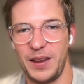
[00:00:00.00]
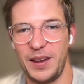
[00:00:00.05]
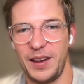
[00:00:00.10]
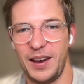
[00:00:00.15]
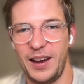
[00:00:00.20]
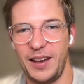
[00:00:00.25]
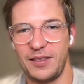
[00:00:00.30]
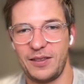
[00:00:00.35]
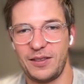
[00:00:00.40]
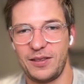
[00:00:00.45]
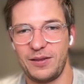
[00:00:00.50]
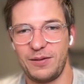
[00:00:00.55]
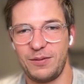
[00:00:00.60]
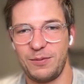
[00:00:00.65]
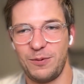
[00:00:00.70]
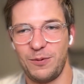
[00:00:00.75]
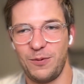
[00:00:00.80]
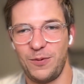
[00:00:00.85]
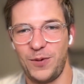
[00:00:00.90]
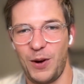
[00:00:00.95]
it's
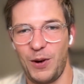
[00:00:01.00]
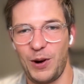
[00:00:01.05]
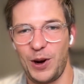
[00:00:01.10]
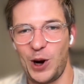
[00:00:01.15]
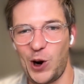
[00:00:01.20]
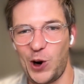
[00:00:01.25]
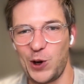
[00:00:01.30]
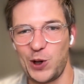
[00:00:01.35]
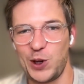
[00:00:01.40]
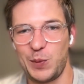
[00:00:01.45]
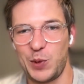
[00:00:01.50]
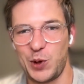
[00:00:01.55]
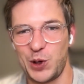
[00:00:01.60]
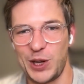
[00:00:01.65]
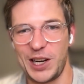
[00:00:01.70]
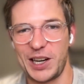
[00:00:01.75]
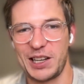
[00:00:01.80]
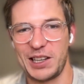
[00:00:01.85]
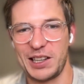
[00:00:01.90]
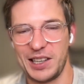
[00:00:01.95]
very hard to
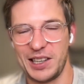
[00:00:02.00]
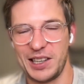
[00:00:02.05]
predict.